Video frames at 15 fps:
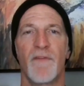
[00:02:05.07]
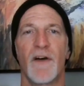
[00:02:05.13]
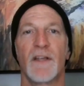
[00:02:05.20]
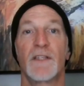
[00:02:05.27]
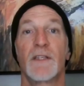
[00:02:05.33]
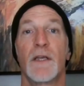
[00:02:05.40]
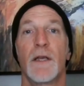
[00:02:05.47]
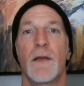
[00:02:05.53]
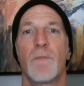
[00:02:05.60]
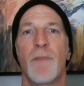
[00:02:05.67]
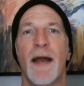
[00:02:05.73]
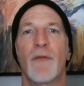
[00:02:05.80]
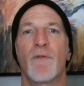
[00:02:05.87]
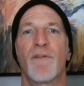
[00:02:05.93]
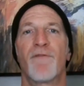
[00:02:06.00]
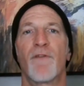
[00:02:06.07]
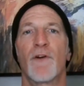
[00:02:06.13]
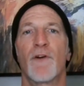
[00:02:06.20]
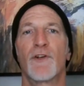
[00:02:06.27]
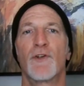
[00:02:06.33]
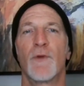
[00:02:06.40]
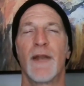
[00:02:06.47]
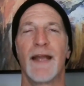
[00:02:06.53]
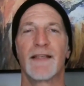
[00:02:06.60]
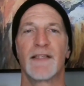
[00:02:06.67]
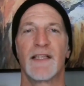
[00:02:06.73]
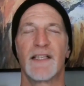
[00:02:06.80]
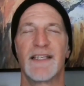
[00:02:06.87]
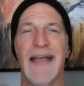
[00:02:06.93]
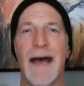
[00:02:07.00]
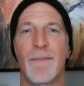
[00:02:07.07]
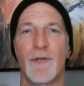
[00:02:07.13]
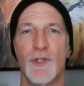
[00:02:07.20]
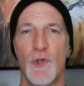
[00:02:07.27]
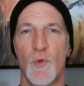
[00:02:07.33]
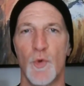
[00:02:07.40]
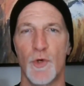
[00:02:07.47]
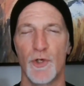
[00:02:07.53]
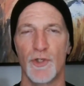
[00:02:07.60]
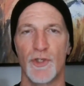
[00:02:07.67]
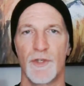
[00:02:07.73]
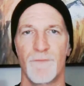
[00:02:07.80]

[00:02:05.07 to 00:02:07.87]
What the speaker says: us might refer to it as the saboteurs.